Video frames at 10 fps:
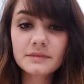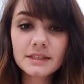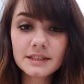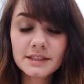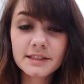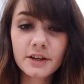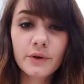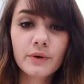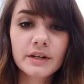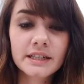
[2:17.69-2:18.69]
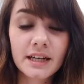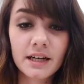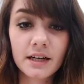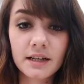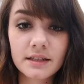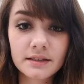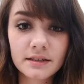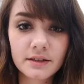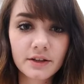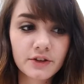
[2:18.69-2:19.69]
So in order to
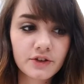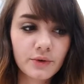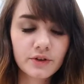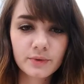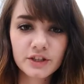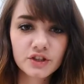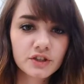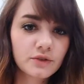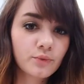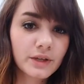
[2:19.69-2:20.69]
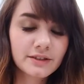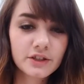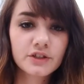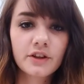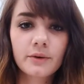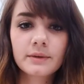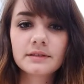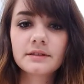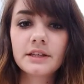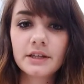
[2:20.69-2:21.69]
do this research, there
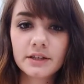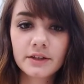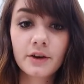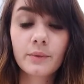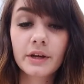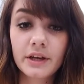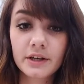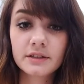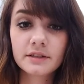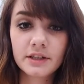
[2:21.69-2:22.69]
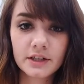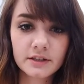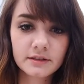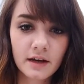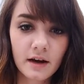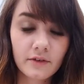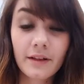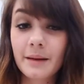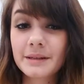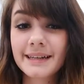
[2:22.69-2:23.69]
were years and years of
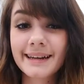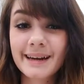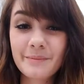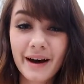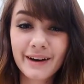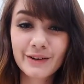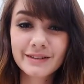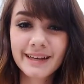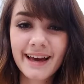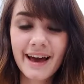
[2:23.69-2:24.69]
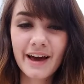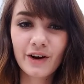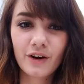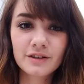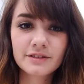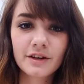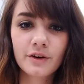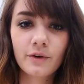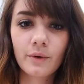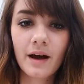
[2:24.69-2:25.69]
climate data compiled, and
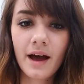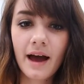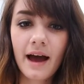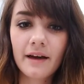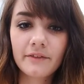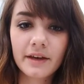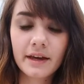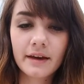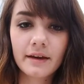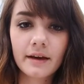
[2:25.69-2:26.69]
also having